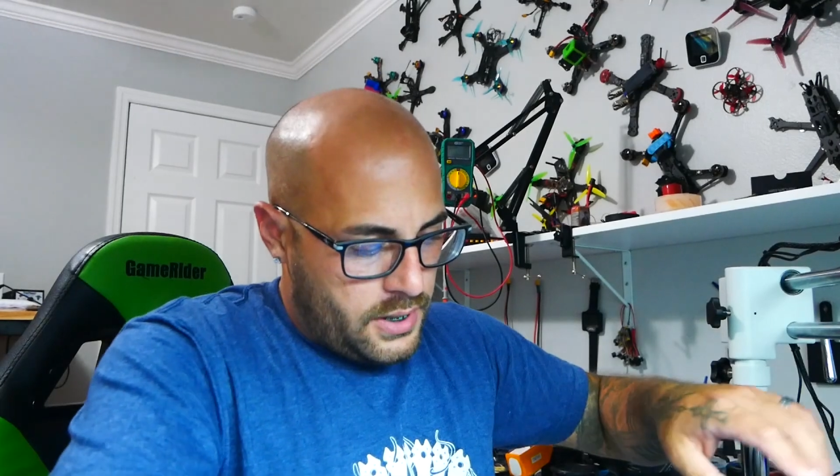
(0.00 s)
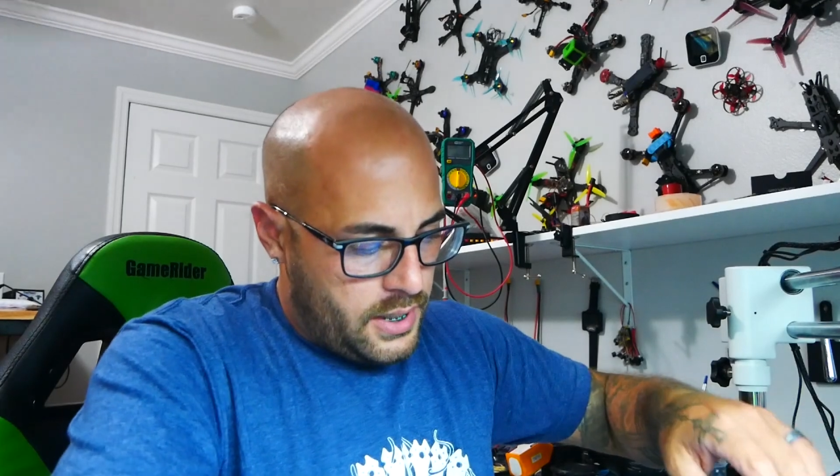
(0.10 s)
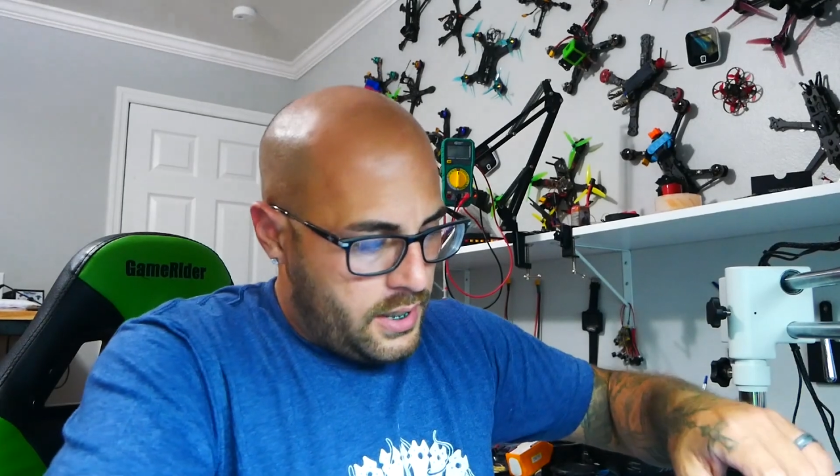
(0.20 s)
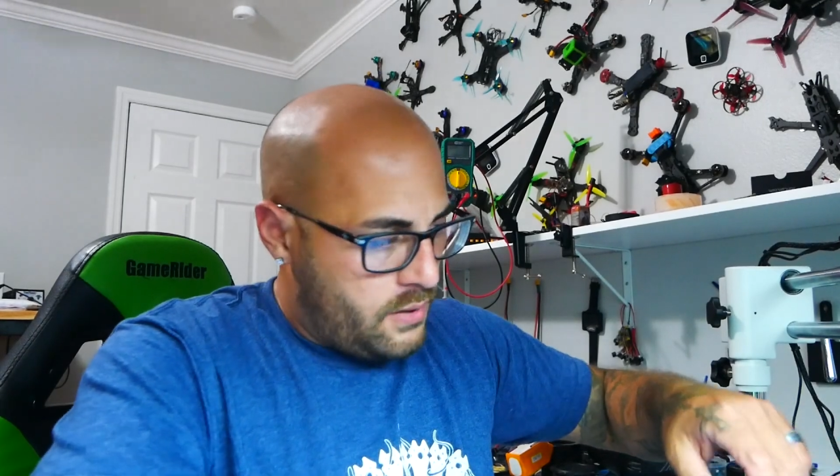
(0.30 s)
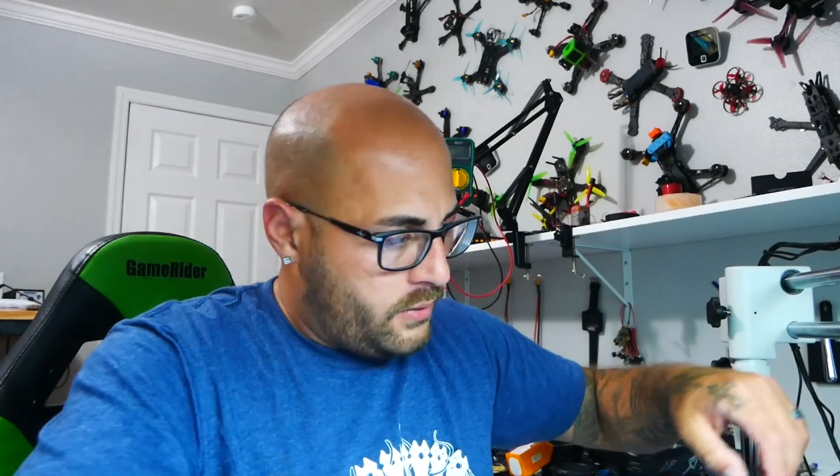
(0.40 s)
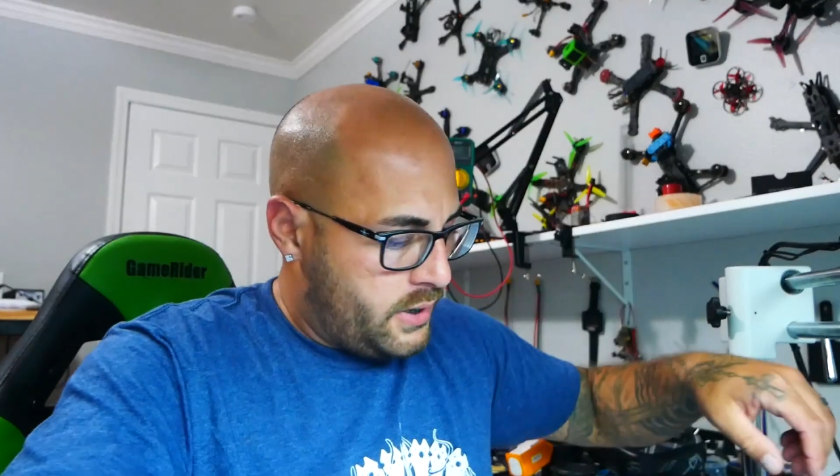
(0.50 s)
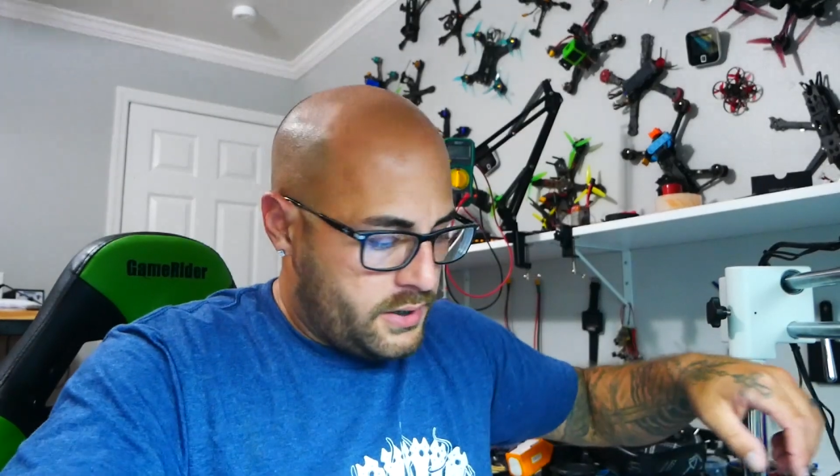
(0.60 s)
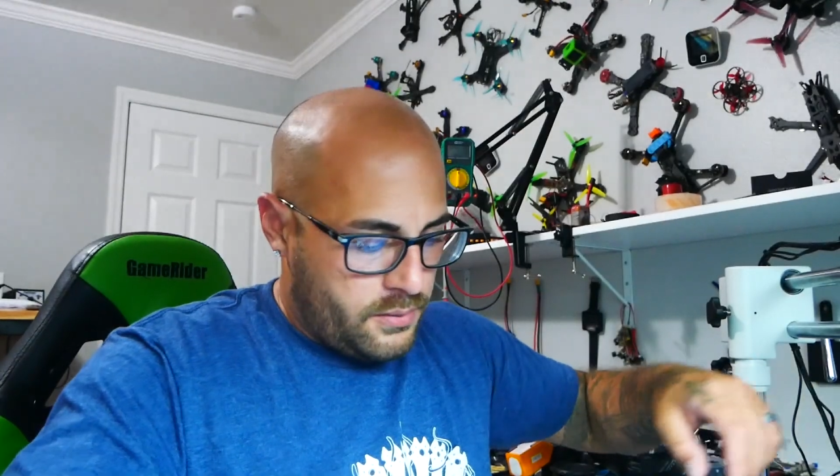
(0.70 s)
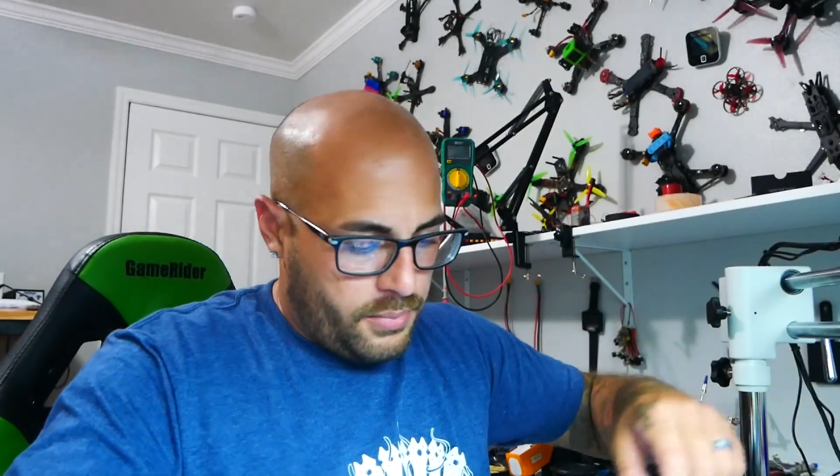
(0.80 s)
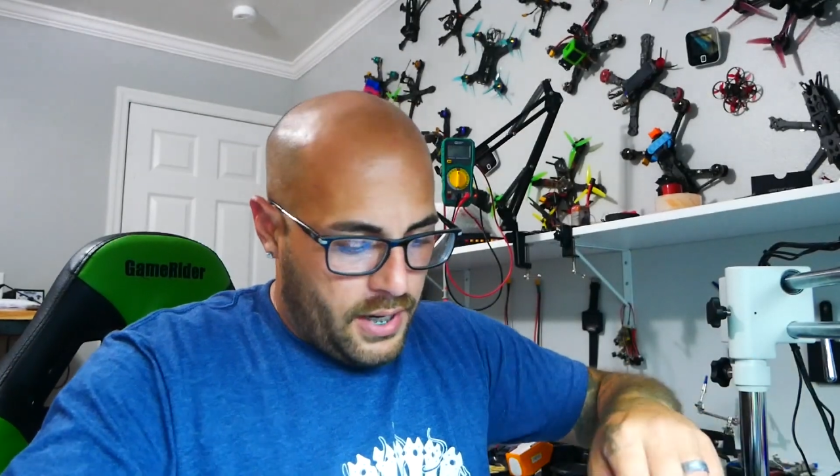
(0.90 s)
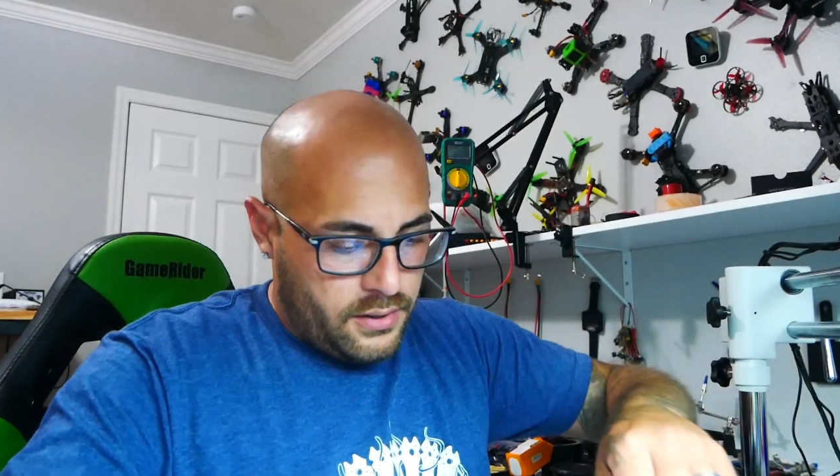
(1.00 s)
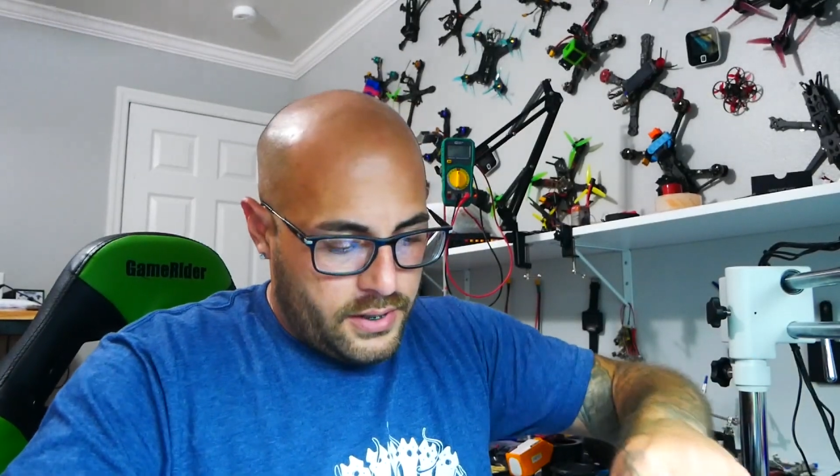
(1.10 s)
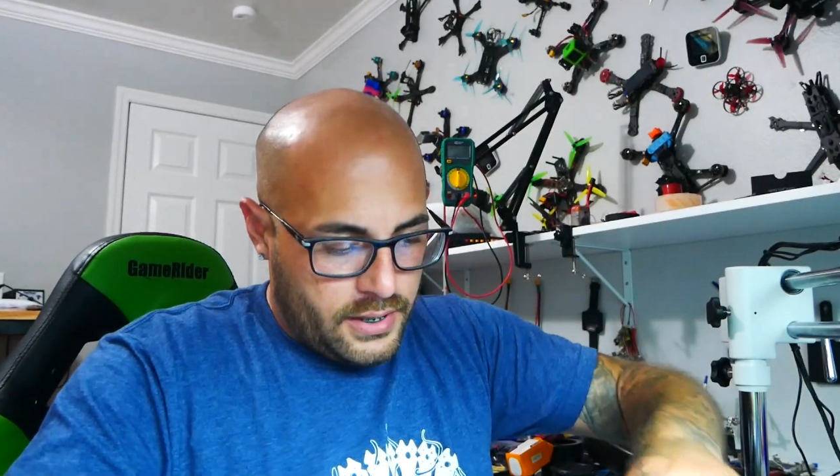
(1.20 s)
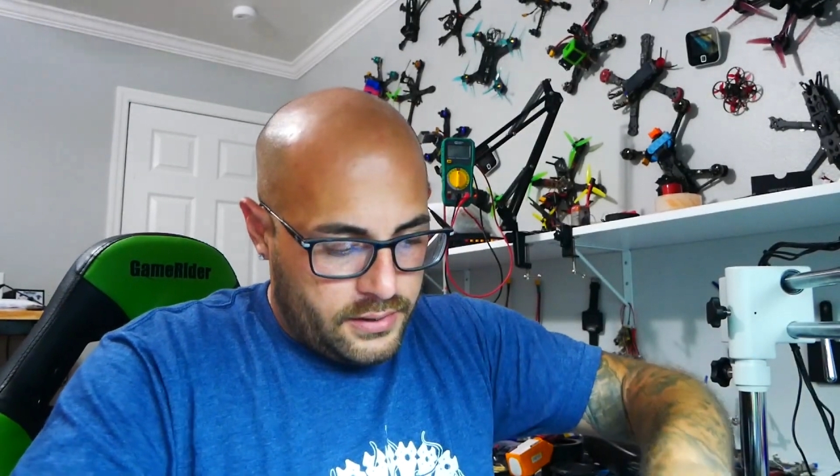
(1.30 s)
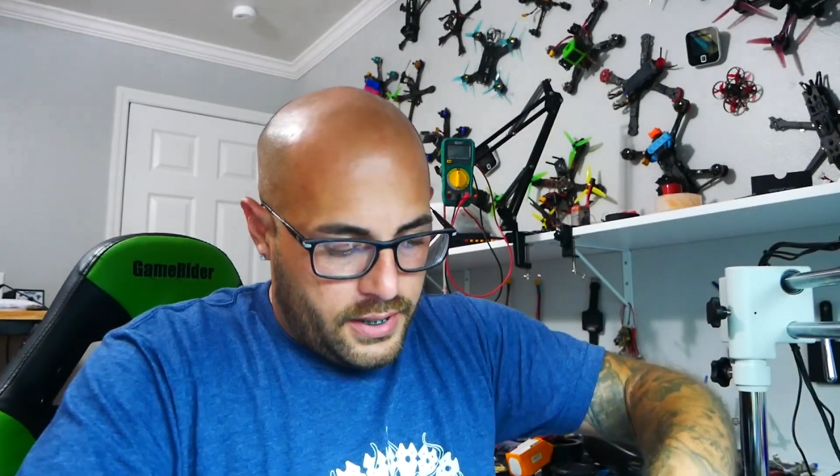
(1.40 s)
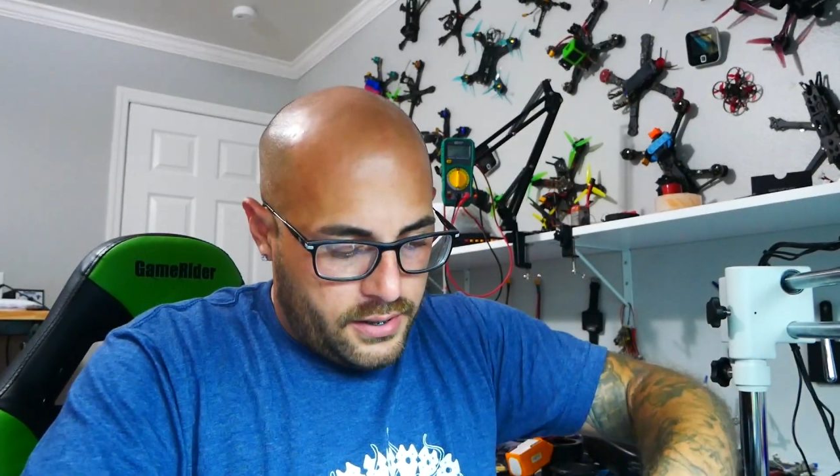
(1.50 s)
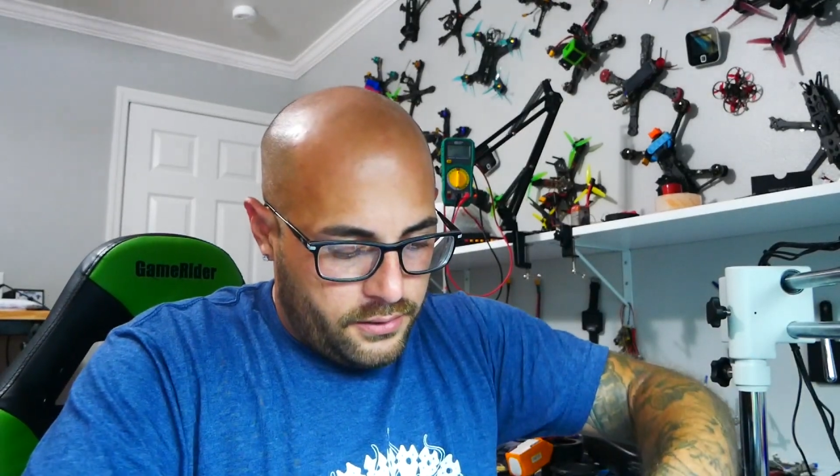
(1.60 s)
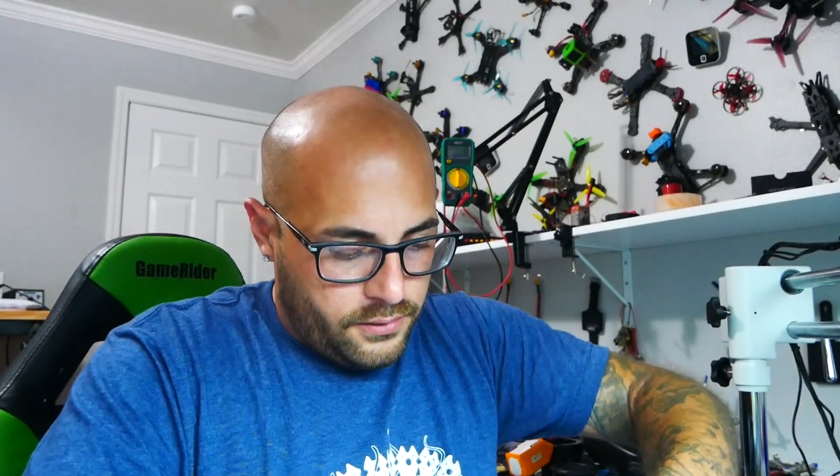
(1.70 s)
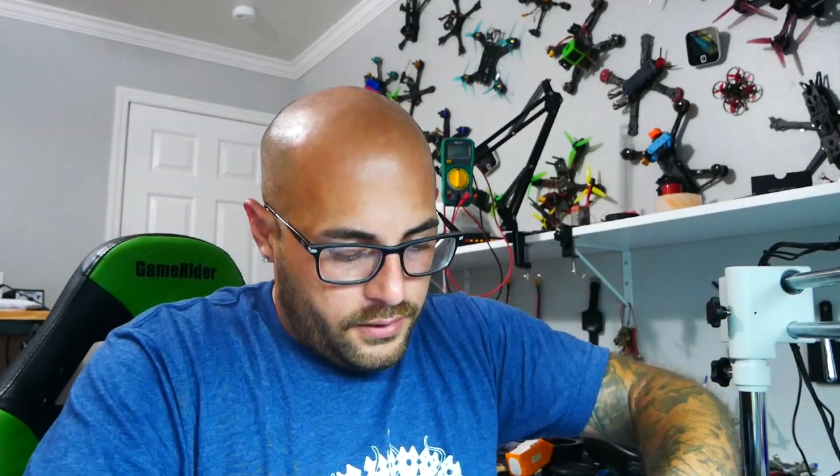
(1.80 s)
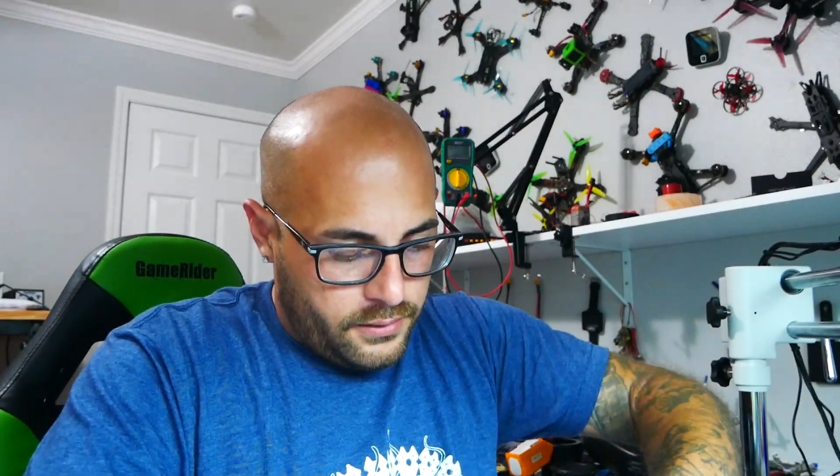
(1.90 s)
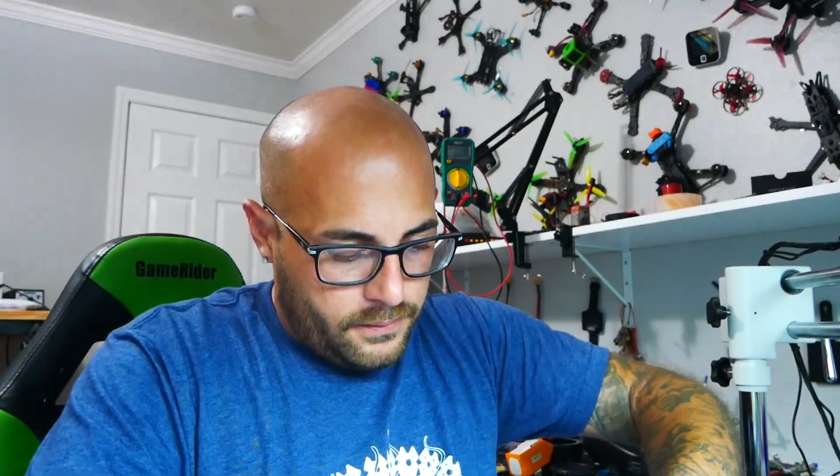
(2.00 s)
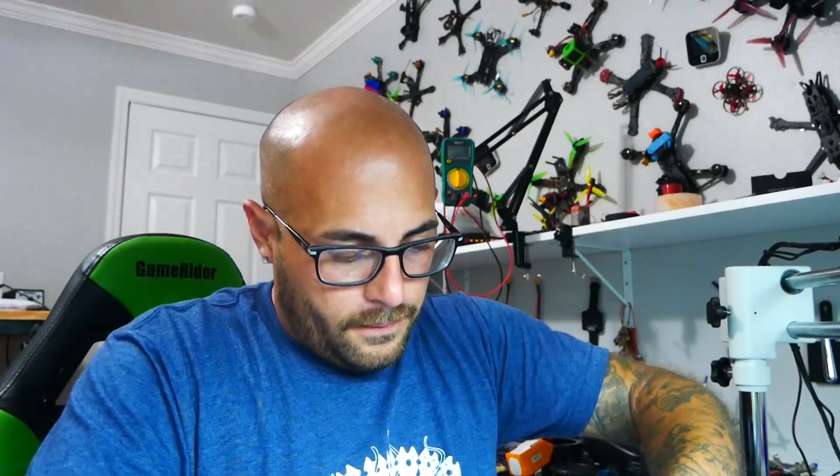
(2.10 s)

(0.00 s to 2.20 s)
and we need to power down the air unit.